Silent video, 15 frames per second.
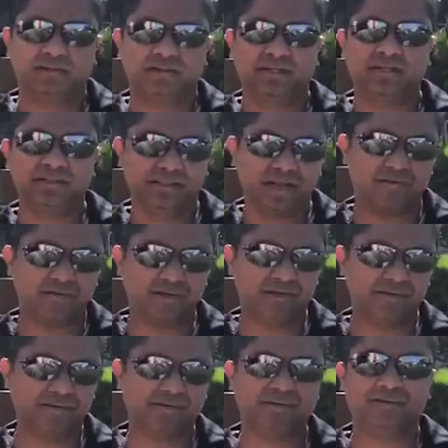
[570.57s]
3,
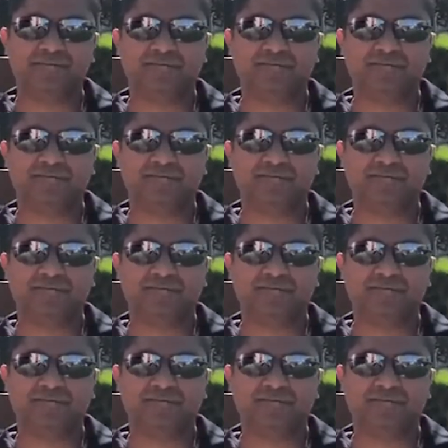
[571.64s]
7,